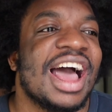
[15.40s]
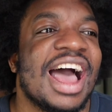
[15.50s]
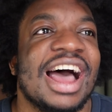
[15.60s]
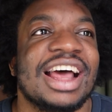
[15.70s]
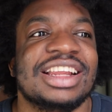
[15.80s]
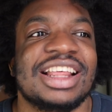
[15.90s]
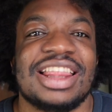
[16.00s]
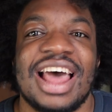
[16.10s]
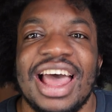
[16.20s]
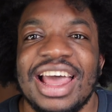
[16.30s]
And
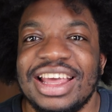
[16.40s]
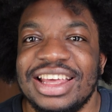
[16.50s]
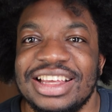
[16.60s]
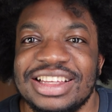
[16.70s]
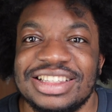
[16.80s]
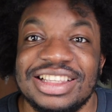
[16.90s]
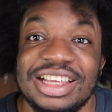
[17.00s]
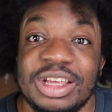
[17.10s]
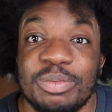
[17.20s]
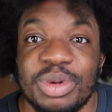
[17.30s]
that is
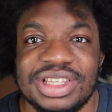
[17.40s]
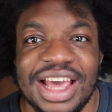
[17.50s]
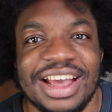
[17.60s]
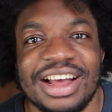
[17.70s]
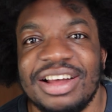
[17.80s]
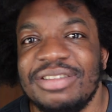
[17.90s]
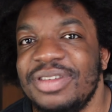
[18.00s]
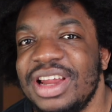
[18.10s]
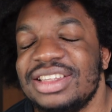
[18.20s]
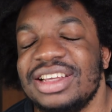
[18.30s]
the Bottega
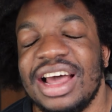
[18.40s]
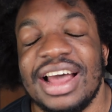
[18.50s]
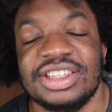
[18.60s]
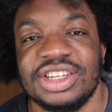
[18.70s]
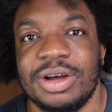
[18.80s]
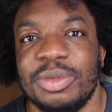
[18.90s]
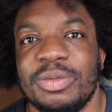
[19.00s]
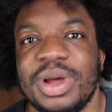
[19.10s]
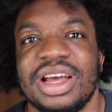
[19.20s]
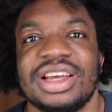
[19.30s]
Veneta Andiamo bag.